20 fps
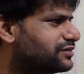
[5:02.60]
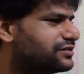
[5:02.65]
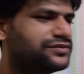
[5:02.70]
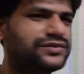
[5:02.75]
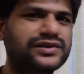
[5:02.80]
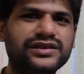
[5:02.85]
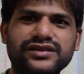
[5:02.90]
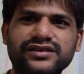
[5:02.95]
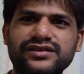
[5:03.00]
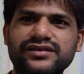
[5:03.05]

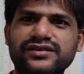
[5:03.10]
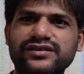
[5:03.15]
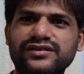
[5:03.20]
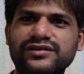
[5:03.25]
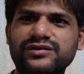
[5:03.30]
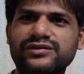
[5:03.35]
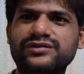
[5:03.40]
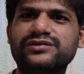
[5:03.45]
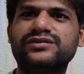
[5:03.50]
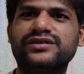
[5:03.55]
with
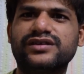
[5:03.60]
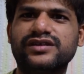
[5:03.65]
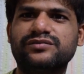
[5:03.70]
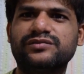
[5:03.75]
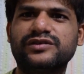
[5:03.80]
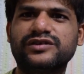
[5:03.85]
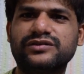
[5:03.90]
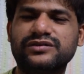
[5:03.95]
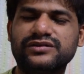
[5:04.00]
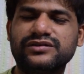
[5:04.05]
GOTO
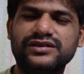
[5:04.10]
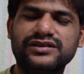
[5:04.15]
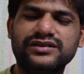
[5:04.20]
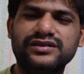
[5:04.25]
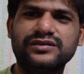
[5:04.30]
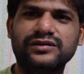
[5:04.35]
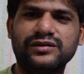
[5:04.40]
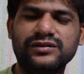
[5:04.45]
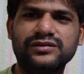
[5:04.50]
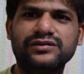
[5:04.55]
statement. So this
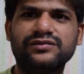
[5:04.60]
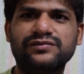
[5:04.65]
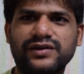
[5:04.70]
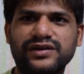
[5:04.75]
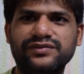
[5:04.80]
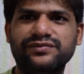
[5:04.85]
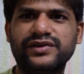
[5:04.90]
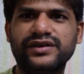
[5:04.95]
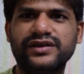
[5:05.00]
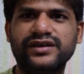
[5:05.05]
is also
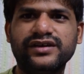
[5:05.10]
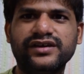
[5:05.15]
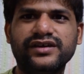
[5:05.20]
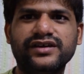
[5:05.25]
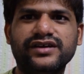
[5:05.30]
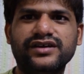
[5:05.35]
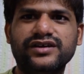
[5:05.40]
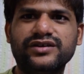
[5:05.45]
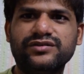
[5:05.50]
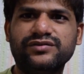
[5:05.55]
one way.
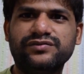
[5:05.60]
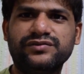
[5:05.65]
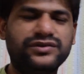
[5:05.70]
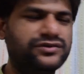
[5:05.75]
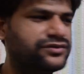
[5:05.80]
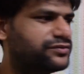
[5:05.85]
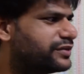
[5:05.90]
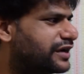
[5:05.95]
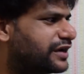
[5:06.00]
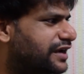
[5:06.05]
If
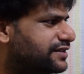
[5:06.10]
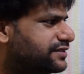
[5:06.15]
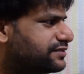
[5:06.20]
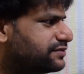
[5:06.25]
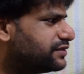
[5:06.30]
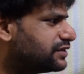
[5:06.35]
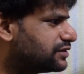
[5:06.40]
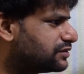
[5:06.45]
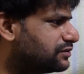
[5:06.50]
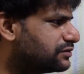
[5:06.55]
you
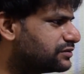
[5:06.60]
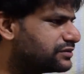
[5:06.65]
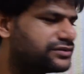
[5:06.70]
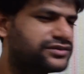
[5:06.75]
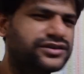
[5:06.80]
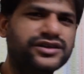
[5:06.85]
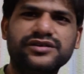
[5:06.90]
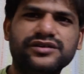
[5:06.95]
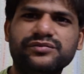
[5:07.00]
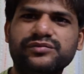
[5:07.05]
branch with GOTO
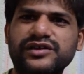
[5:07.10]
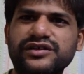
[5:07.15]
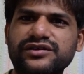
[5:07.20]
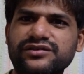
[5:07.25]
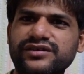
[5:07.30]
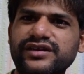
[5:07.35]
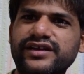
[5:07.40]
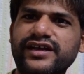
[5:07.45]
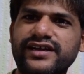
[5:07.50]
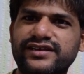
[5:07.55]
statement,
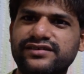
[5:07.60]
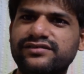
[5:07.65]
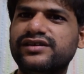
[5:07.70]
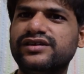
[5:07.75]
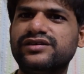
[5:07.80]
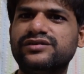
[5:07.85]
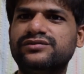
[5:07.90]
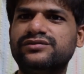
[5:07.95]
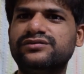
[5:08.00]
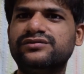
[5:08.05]
you can
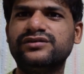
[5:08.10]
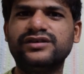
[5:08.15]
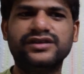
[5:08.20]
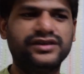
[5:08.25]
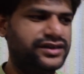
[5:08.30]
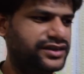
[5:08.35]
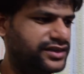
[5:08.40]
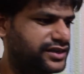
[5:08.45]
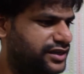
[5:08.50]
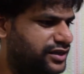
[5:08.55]
actually do
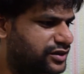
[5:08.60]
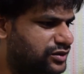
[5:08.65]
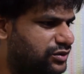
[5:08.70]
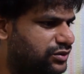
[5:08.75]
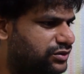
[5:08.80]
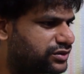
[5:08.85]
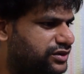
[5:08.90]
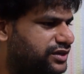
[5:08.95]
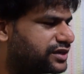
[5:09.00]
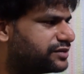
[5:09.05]
a
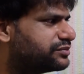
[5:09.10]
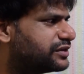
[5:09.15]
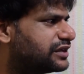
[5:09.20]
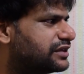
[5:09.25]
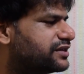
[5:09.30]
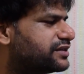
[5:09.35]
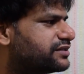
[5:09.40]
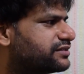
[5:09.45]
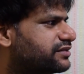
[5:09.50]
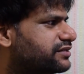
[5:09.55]
code
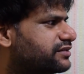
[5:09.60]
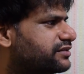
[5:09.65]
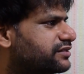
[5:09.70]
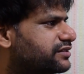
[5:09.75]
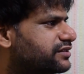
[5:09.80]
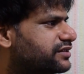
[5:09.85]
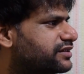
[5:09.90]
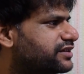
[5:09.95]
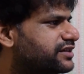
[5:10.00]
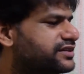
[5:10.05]

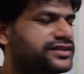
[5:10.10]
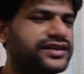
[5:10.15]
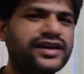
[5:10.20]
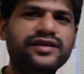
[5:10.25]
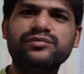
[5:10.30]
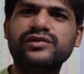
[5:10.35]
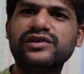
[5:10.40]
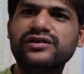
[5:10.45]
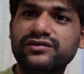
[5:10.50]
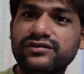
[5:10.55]
compilation, a
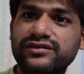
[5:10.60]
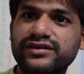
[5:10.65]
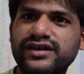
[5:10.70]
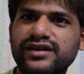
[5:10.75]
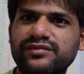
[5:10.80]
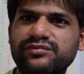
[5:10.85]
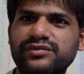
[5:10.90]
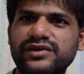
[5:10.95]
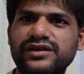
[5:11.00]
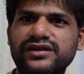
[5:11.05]
sample code
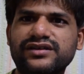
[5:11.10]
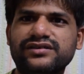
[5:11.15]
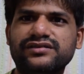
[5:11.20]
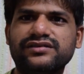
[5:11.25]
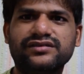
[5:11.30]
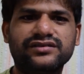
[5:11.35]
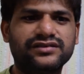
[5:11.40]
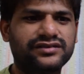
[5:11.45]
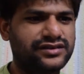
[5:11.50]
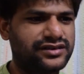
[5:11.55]

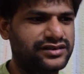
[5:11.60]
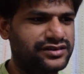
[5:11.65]
compilation